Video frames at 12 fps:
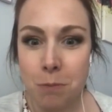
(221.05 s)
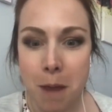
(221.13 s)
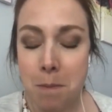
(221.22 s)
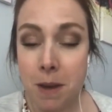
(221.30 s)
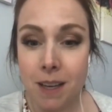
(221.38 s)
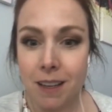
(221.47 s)
my
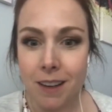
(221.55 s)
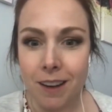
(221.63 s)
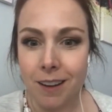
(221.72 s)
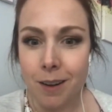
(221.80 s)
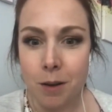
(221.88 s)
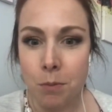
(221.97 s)
opinion
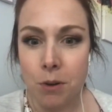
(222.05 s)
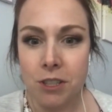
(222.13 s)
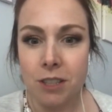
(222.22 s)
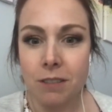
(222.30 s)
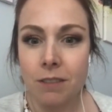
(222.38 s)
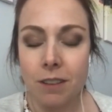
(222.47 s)
on
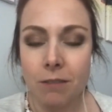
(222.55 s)
abortion